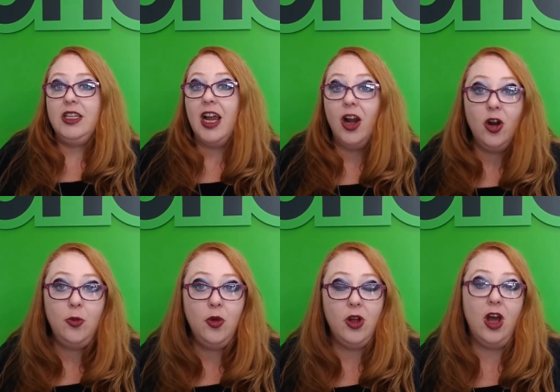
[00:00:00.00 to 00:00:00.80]

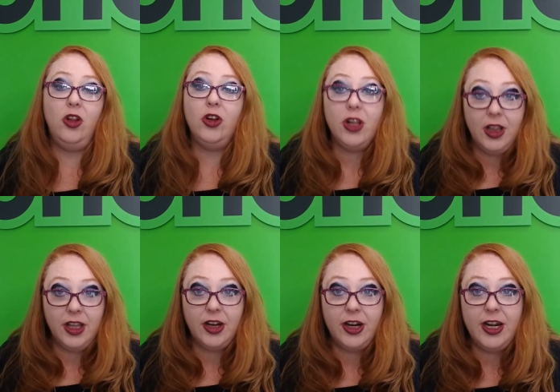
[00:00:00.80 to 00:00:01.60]
Terrible color
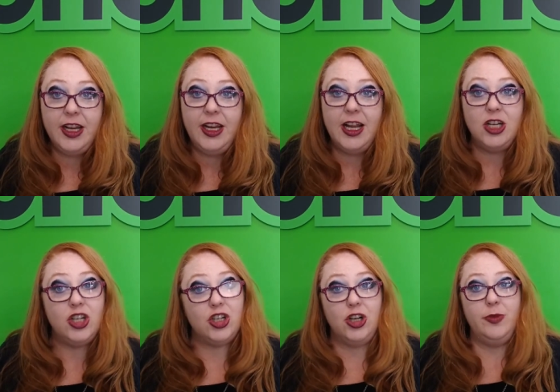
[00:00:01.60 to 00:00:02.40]
clarity
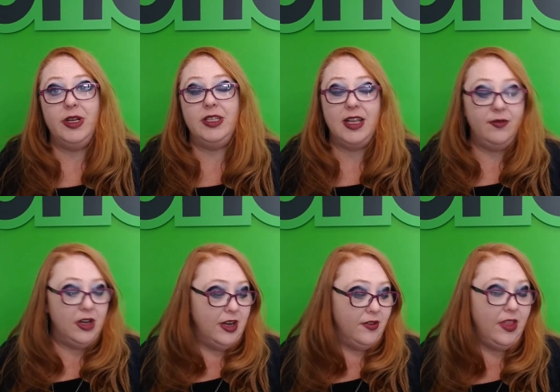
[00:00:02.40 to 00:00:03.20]
and sharpness. I've
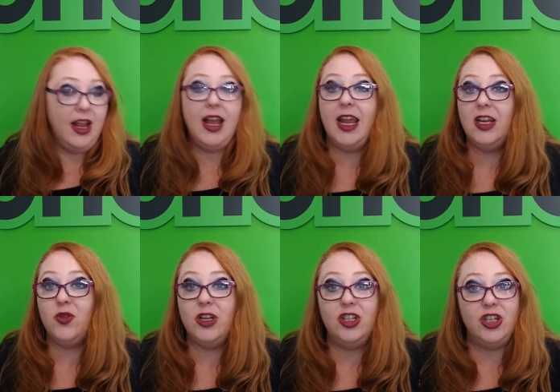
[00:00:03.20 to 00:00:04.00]
done everything I can
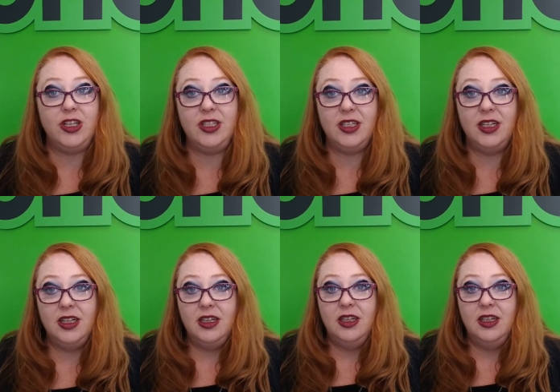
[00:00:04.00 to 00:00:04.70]
to adjust.